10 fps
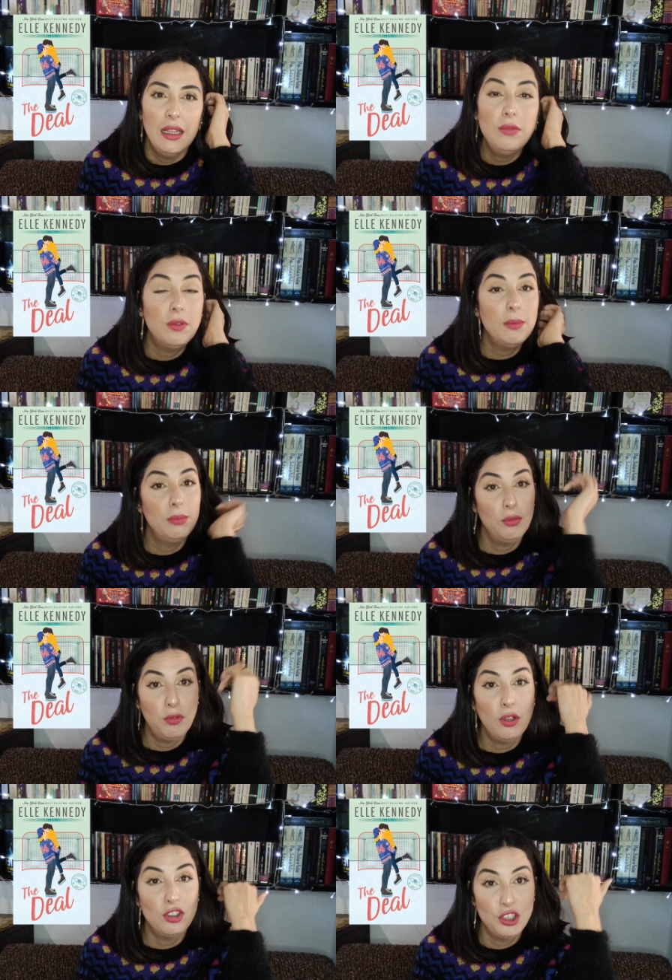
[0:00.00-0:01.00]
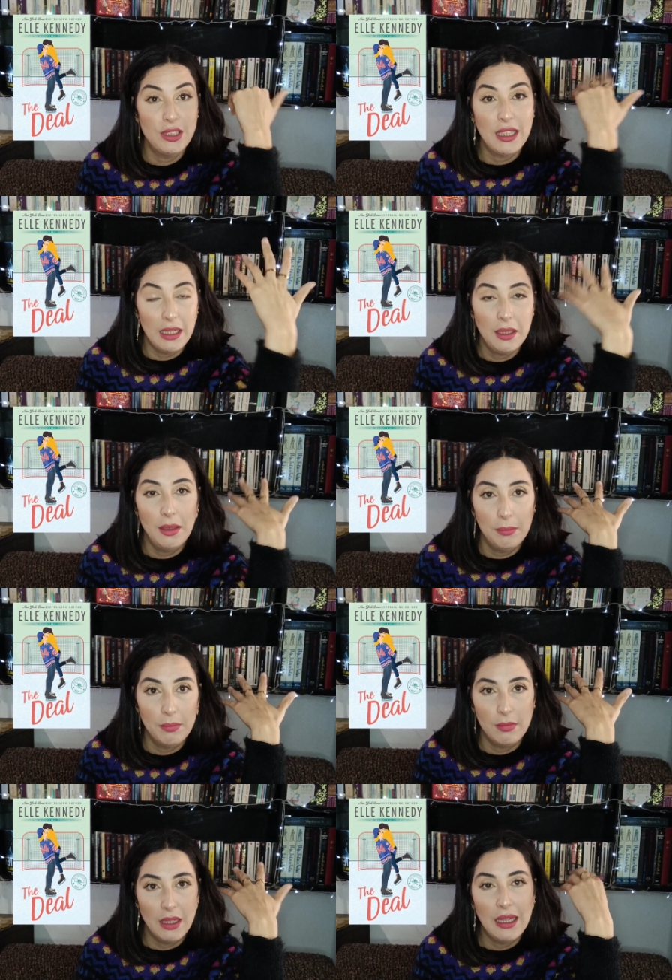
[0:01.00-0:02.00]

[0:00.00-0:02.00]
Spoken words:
even before she tell him